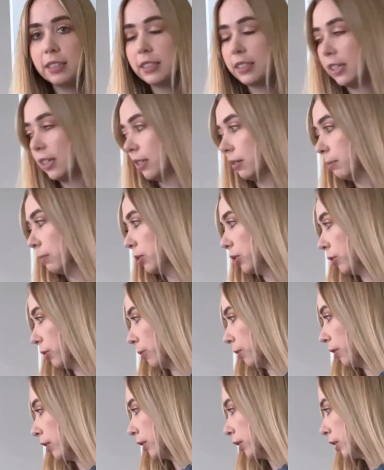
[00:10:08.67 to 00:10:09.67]
denim
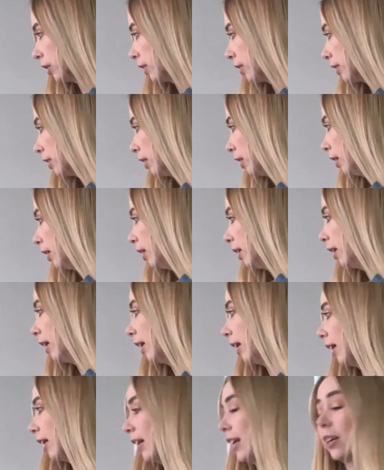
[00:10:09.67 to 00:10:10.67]
shorts,
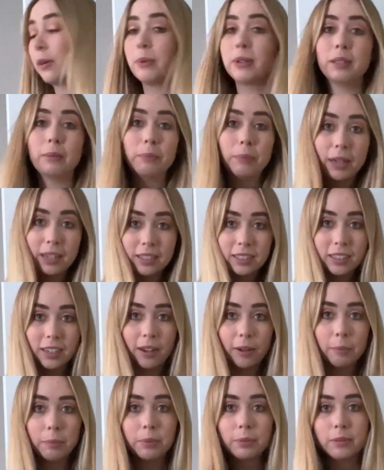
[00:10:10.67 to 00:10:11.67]
and I can wear the button
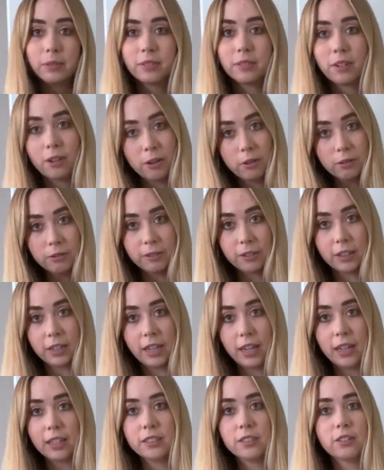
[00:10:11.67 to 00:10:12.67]
up over
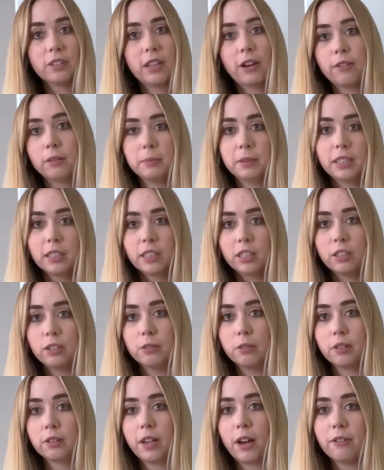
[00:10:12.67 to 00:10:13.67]
it. So that would be a
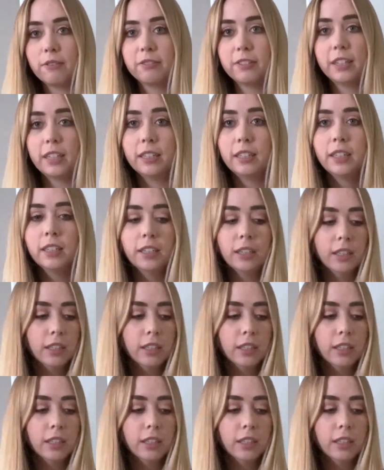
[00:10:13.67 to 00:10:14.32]
cute little outfit.